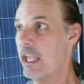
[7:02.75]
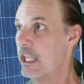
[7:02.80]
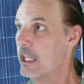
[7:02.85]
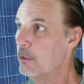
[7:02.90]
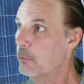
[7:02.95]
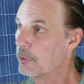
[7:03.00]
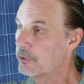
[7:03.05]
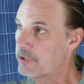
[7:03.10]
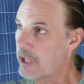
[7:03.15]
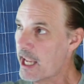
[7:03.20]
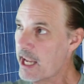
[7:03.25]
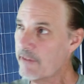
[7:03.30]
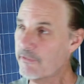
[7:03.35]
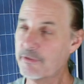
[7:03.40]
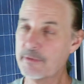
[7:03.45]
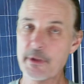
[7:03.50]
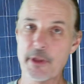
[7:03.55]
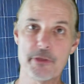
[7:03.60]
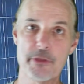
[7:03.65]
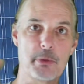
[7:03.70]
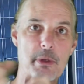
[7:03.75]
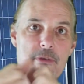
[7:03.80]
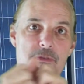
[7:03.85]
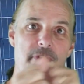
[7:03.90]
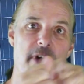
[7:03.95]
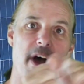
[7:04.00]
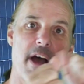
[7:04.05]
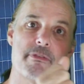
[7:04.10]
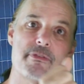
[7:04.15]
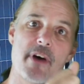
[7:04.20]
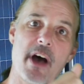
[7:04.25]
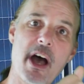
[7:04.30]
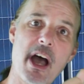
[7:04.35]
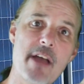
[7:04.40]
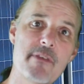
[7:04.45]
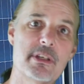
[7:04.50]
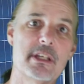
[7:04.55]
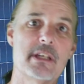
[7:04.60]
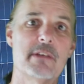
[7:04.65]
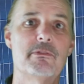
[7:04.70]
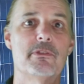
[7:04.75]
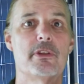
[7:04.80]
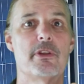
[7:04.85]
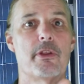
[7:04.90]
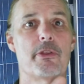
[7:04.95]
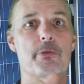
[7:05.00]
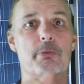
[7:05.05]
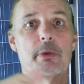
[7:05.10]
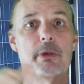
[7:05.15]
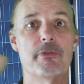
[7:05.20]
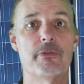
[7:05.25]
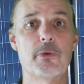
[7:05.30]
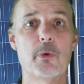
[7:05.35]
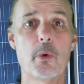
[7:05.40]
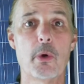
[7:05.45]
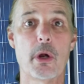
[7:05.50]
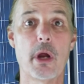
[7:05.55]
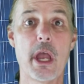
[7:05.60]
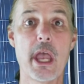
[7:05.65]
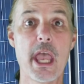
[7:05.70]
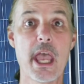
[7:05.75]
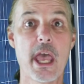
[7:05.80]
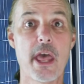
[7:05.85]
It will take from the three point five five and give to the three point four,